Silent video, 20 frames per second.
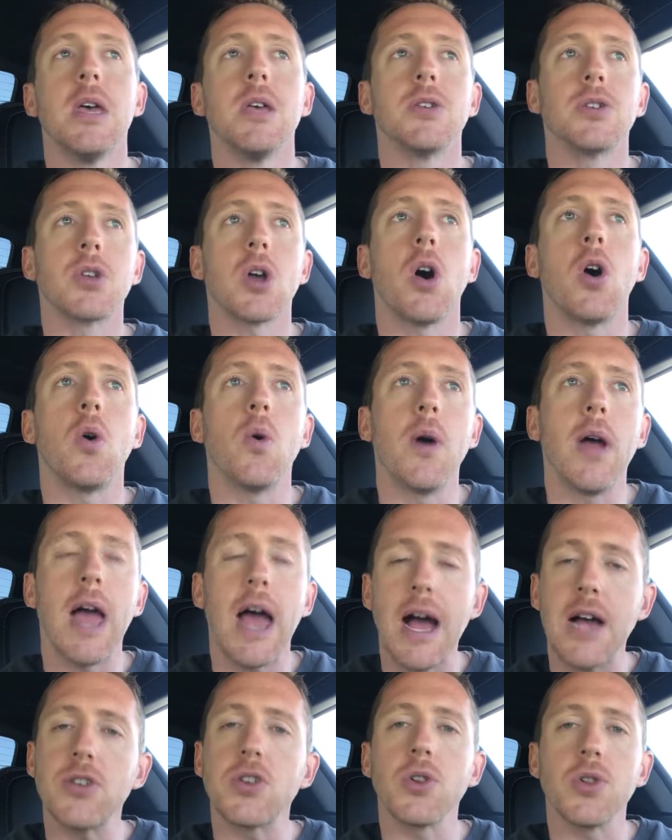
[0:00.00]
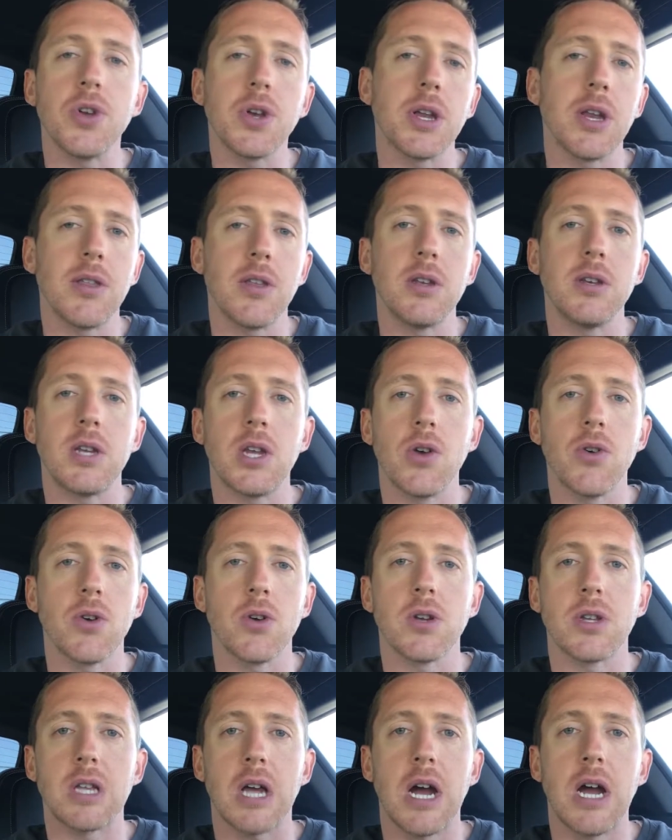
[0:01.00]
So as you're looking at the interior
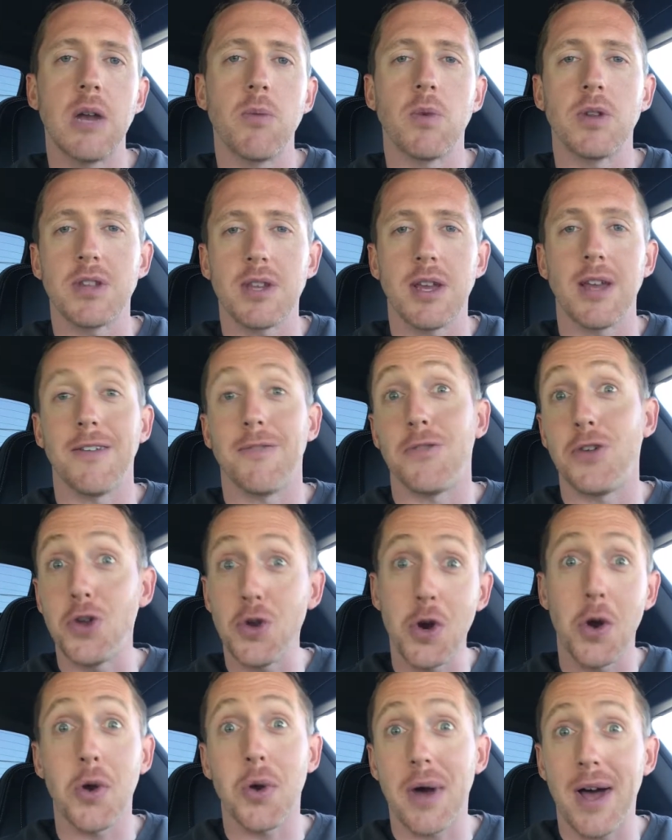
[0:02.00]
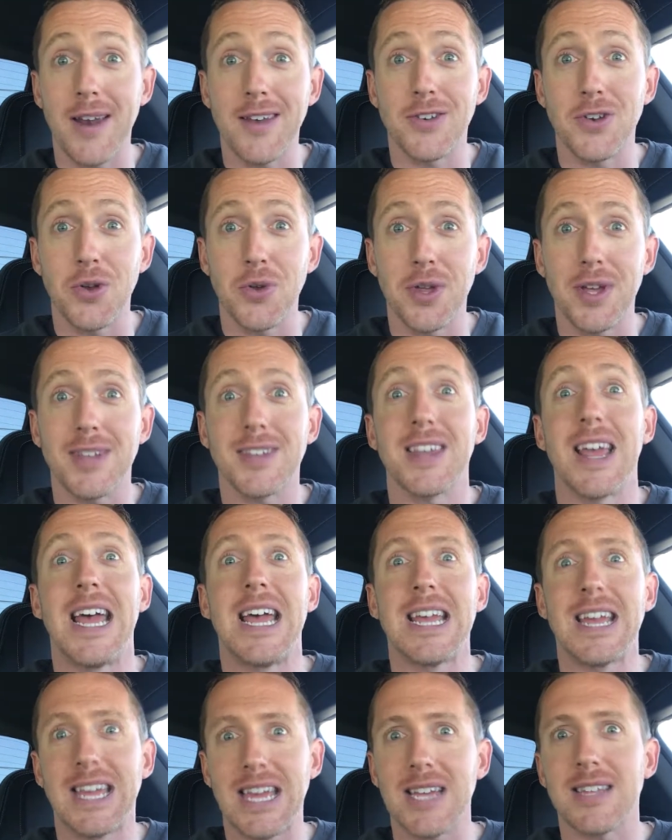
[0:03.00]
design, once again, if you don't know how to do this,
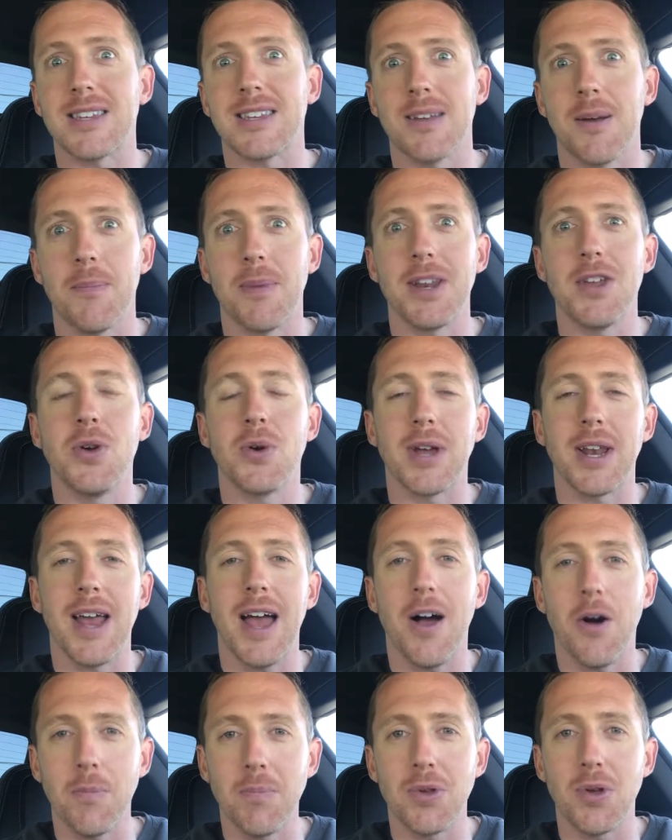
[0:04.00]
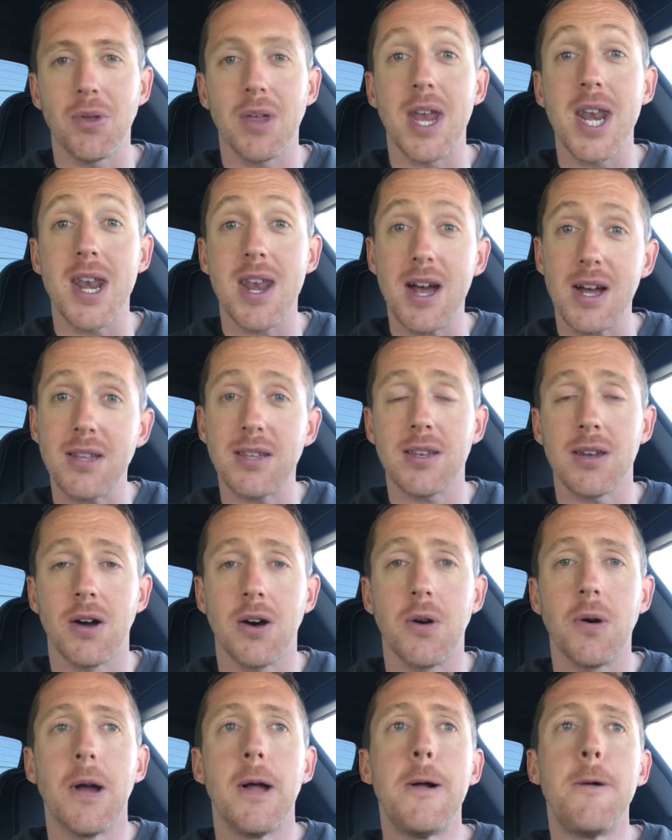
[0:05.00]
get somebody who can help you that does
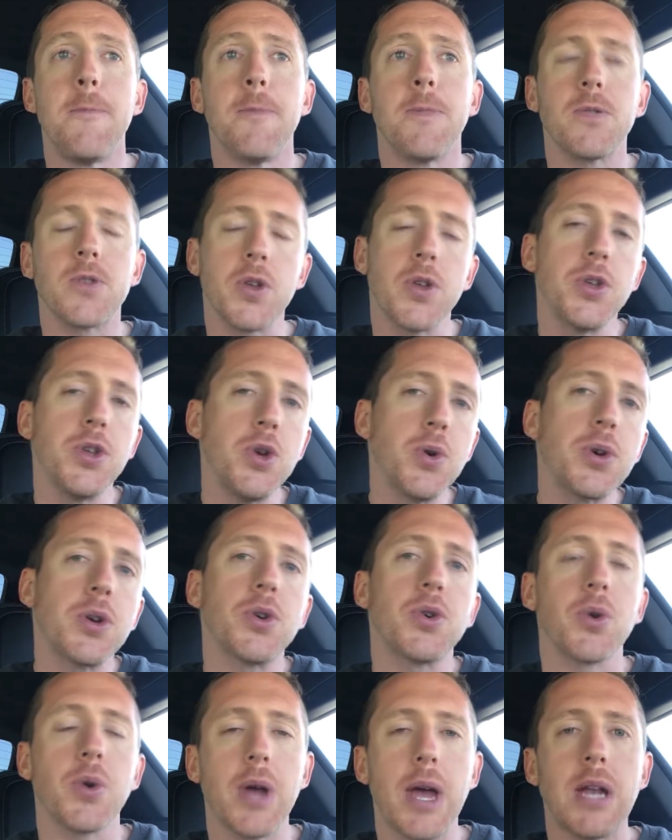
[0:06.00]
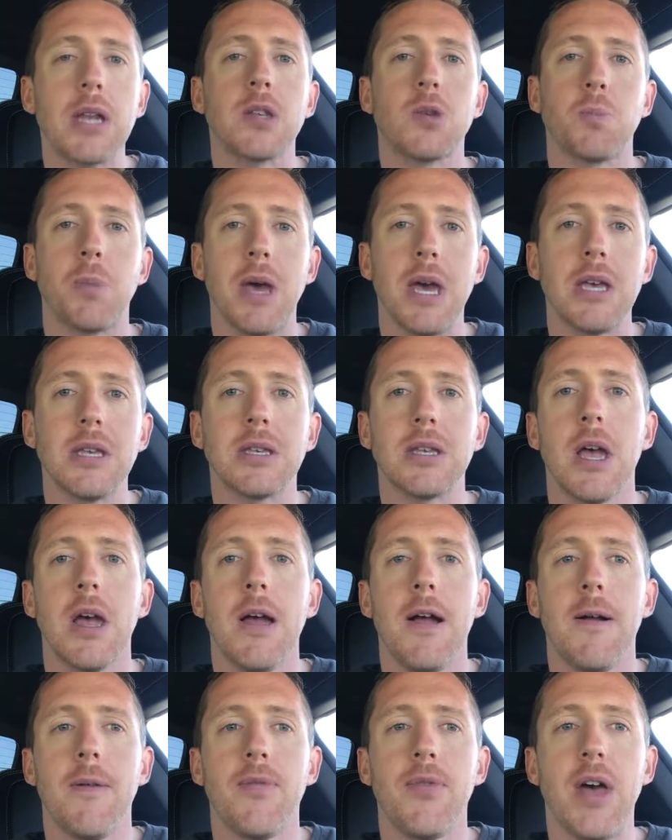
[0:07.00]
know, so that you can create a space
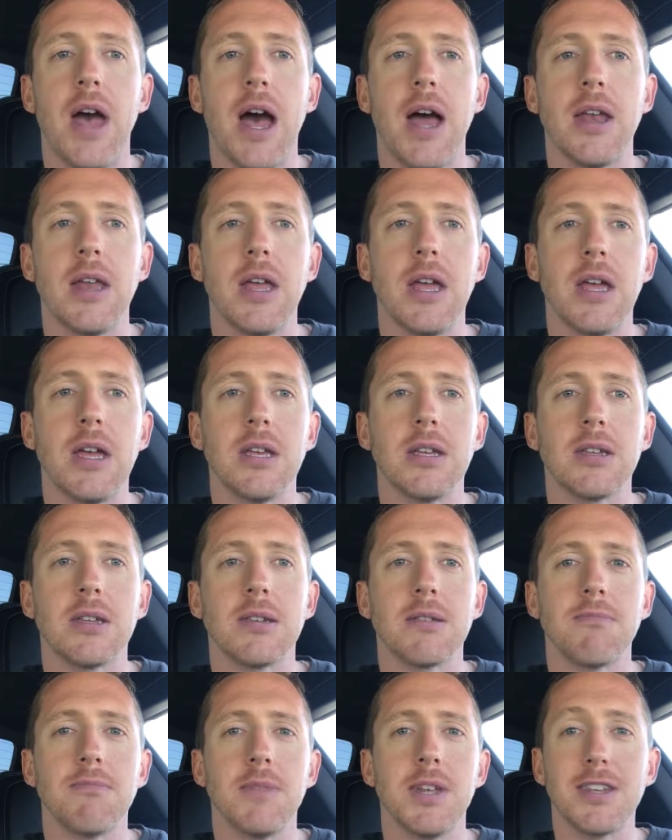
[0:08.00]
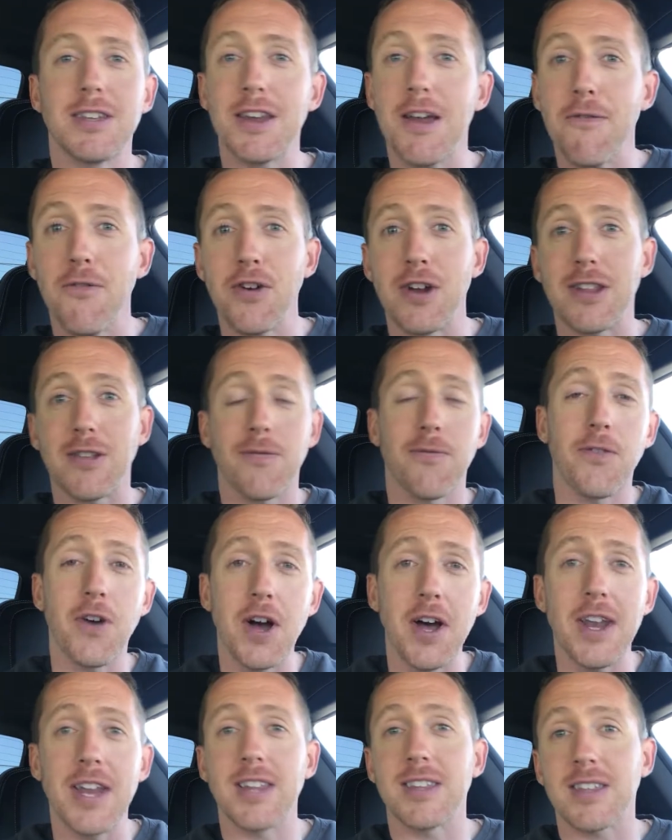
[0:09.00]
that is different. It's
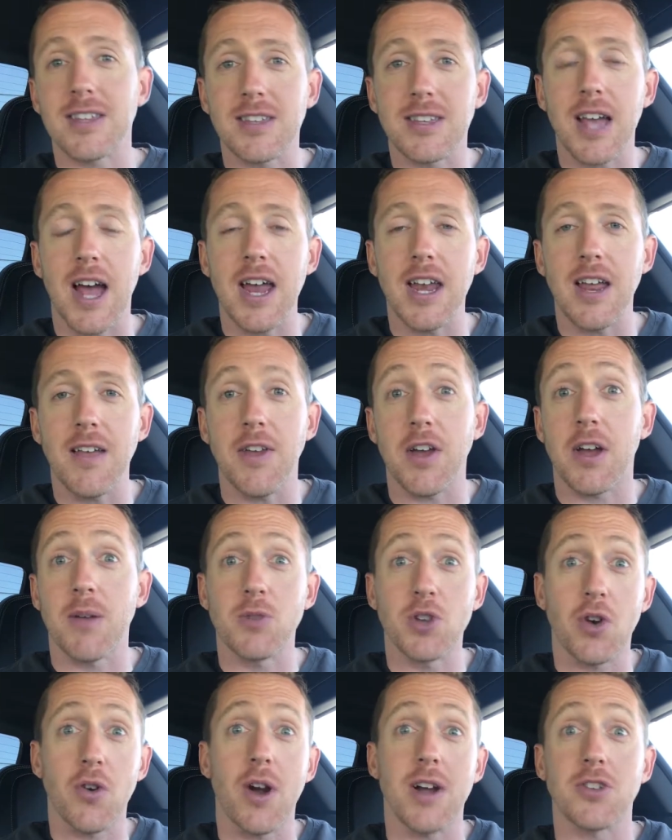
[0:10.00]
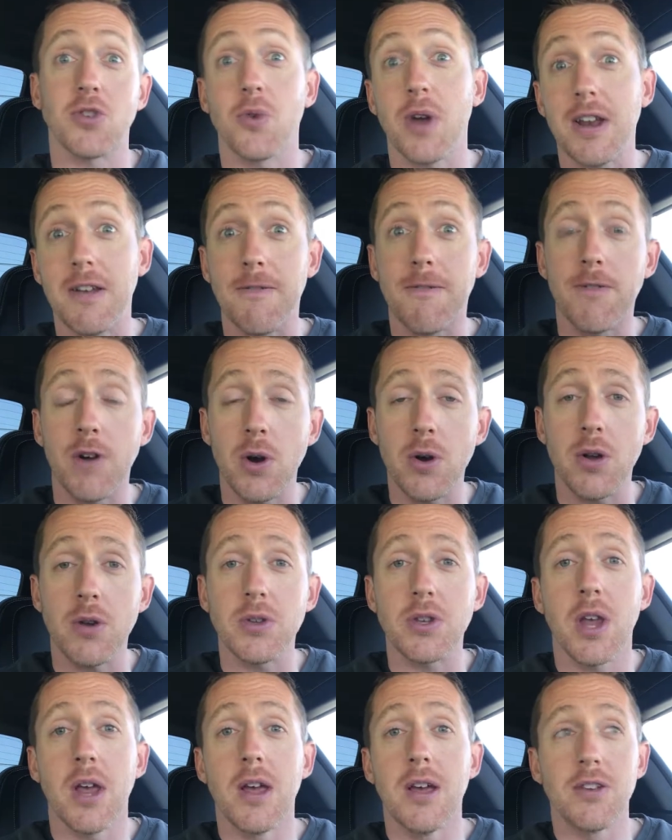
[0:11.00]
fun, it's exciting, that comes across great in
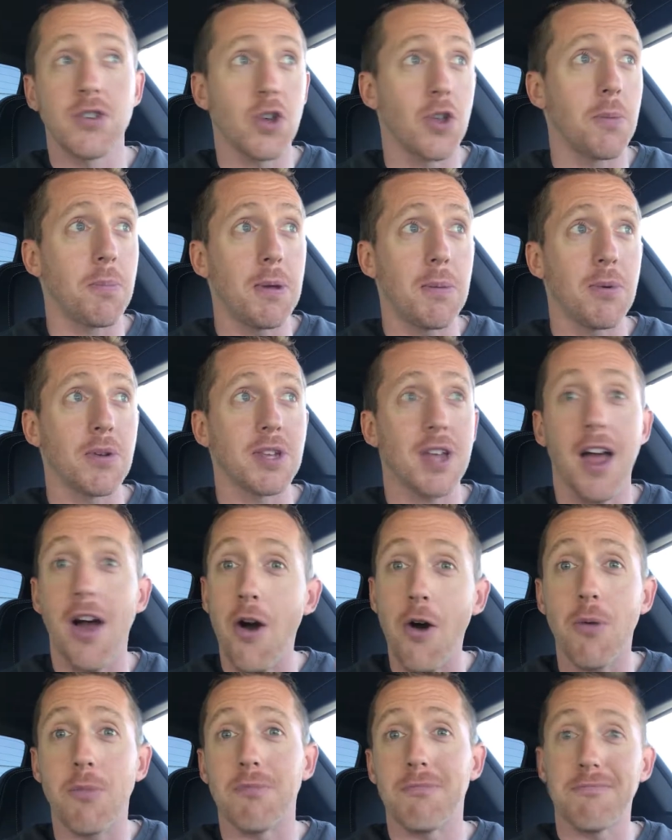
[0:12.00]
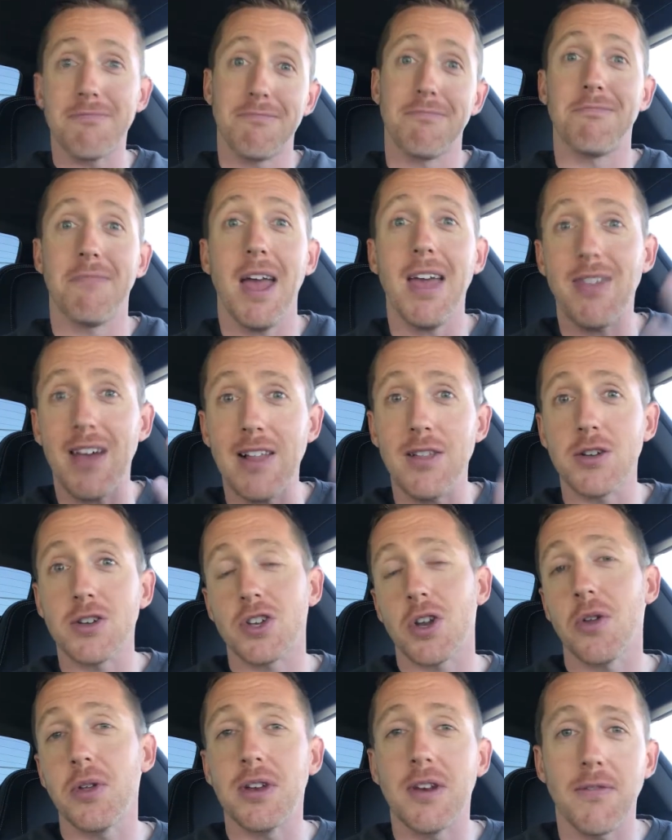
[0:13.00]
photos, so that people say, oh, hey, that looks
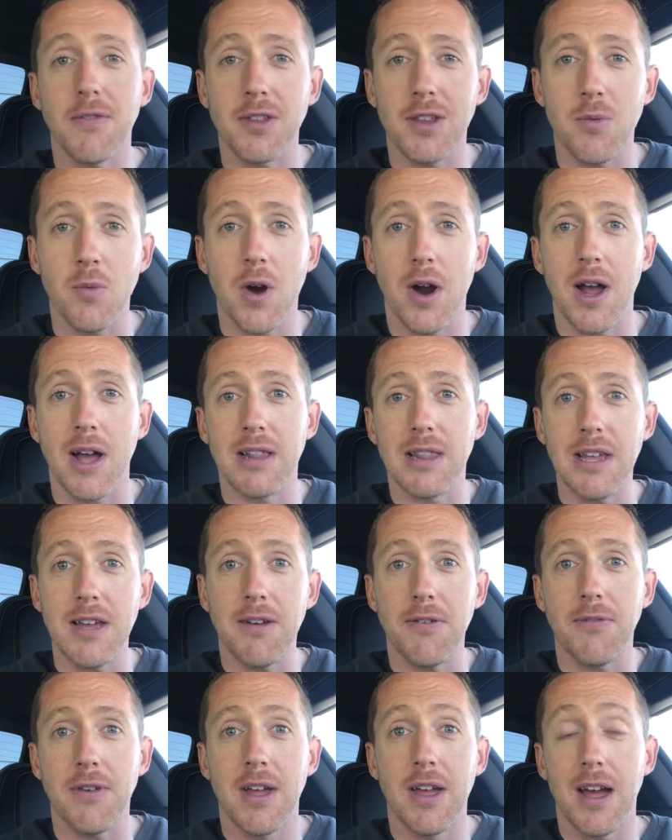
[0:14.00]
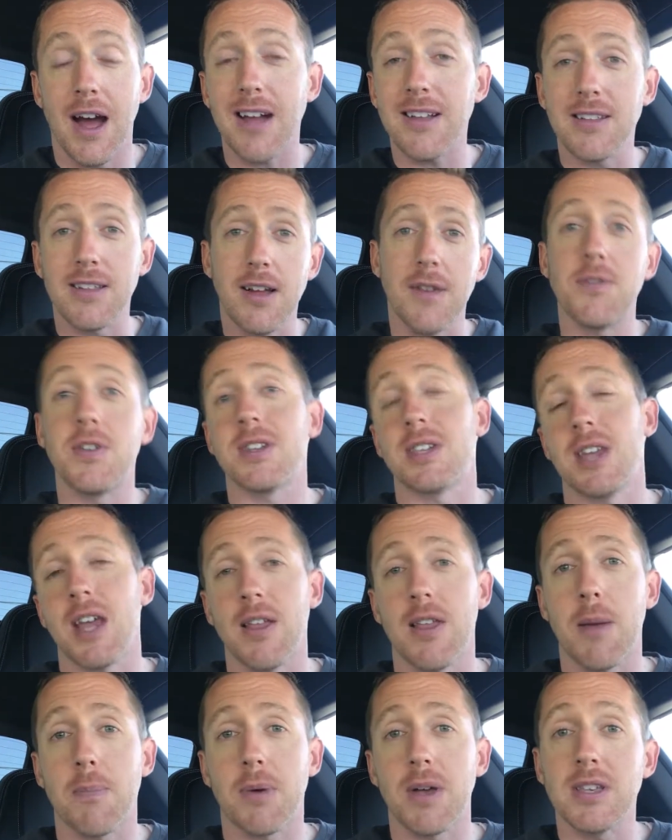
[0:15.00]
totally different than where I live. I'd love to stay
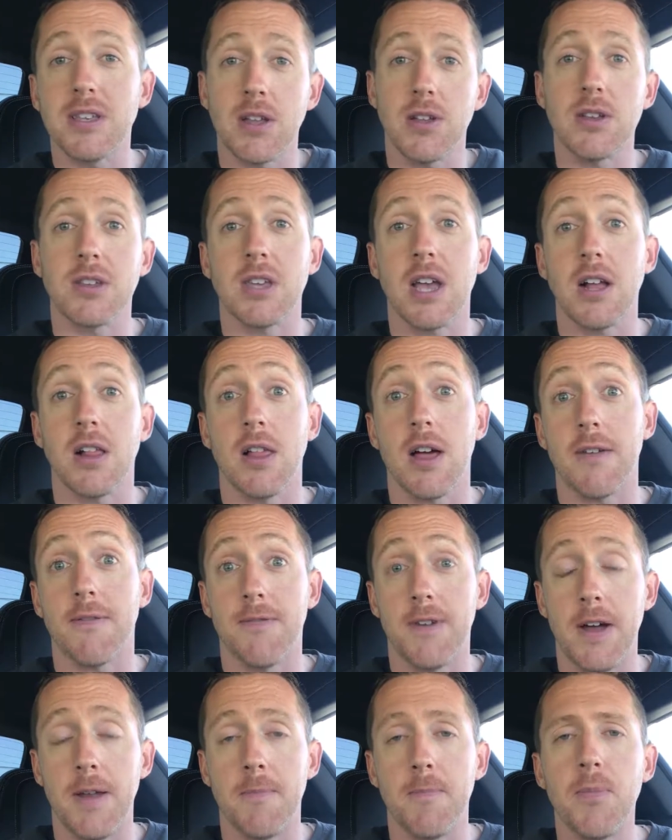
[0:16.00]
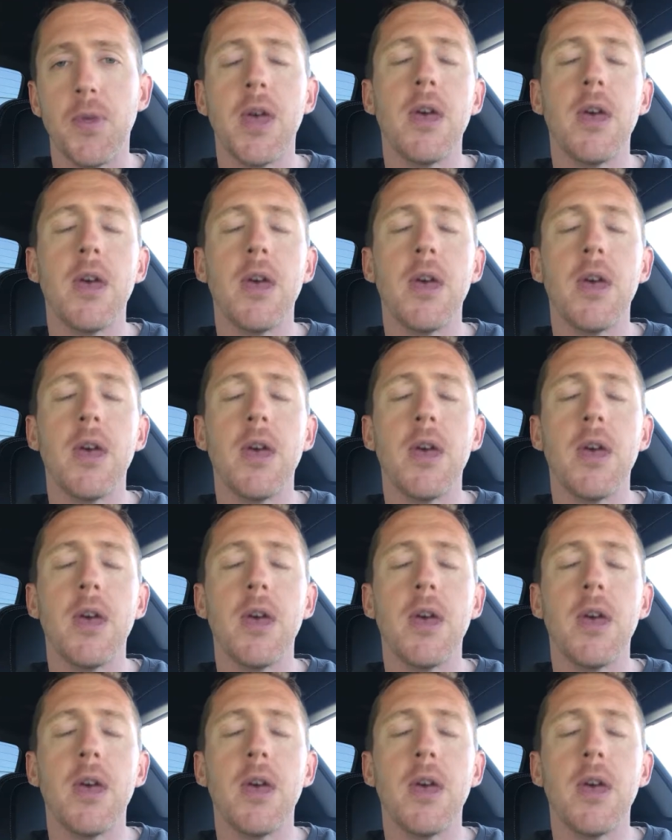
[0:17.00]
in that place. It looks like a lot of fun.